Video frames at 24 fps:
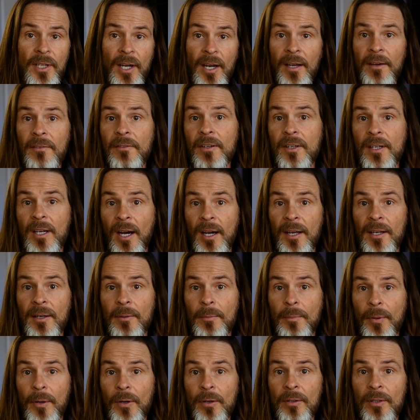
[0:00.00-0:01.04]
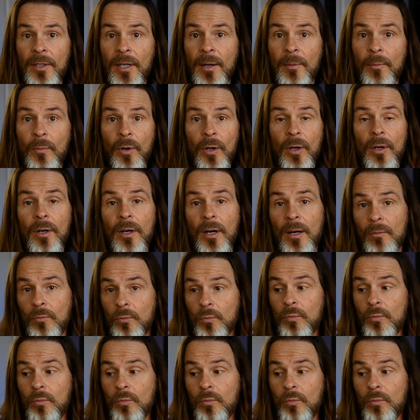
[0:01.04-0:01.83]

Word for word: I have a guided program where